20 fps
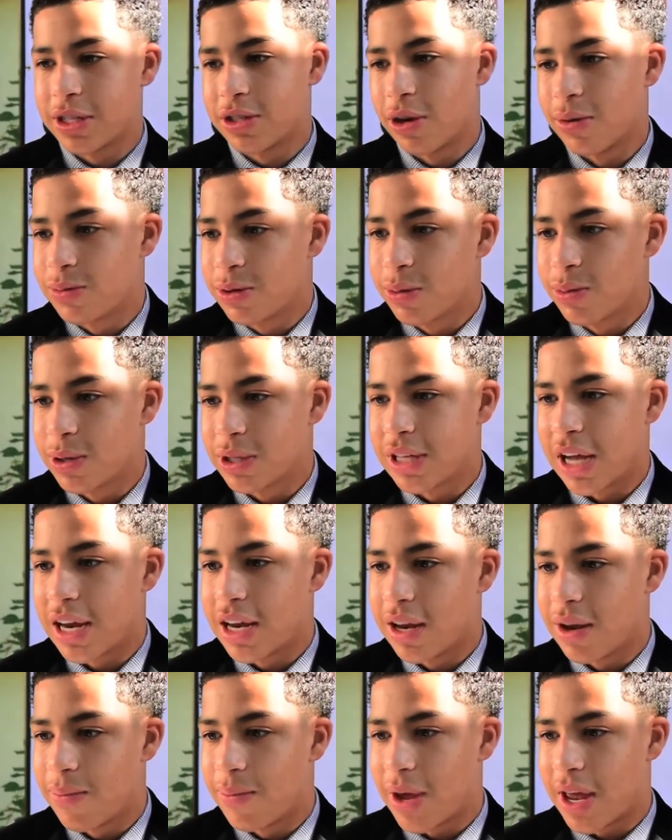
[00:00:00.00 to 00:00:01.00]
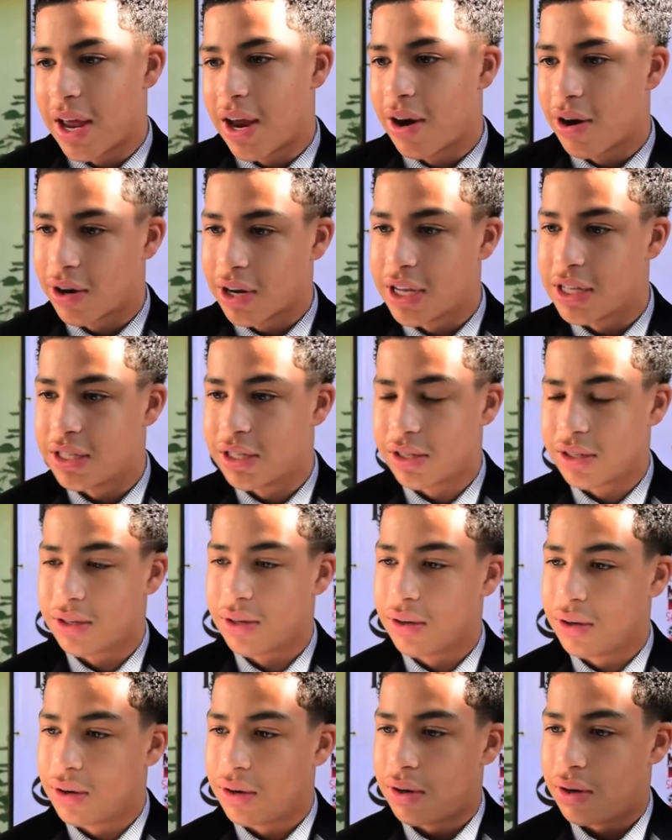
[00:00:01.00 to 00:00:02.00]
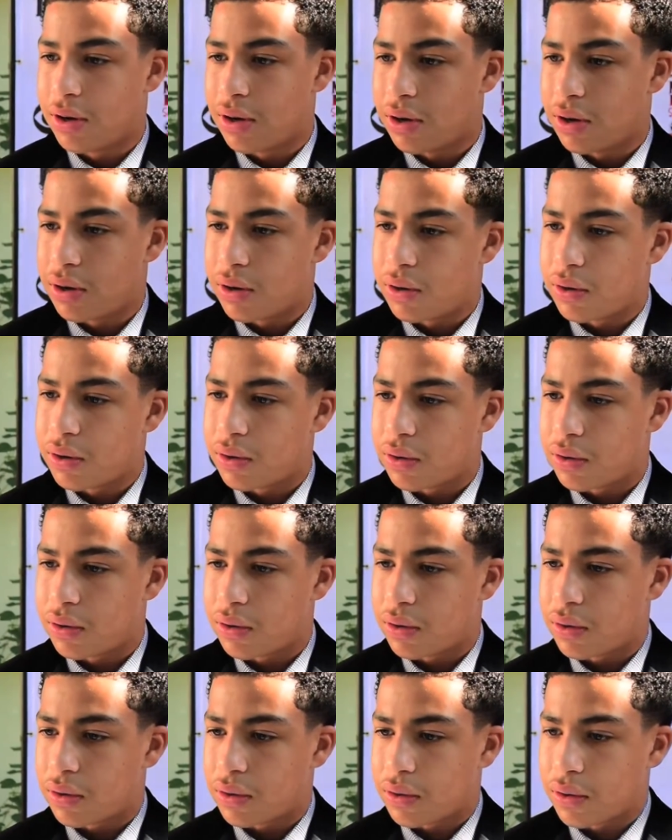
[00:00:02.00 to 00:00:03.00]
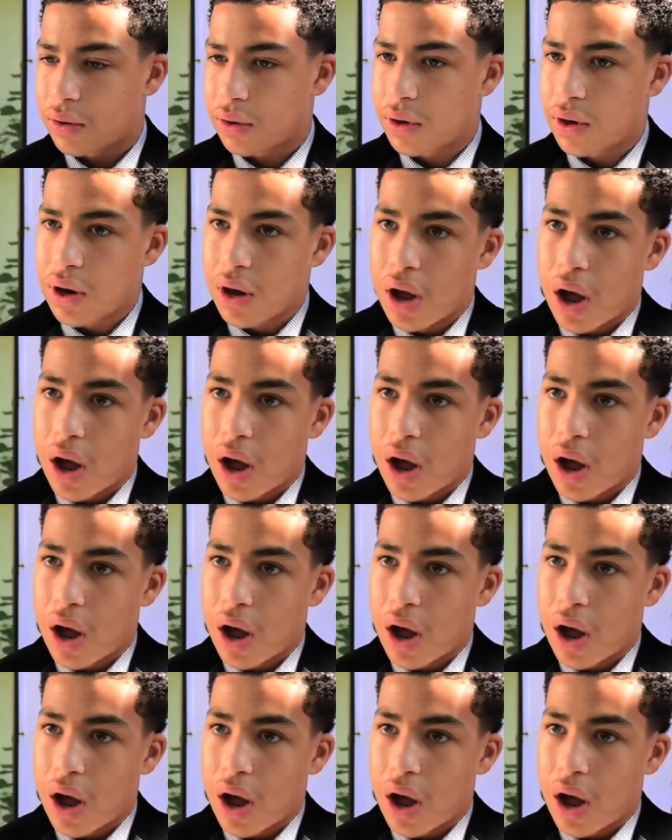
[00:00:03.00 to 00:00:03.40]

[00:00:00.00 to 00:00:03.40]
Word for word: So I'm super excited to be here, kids. What are some projects that you're working on?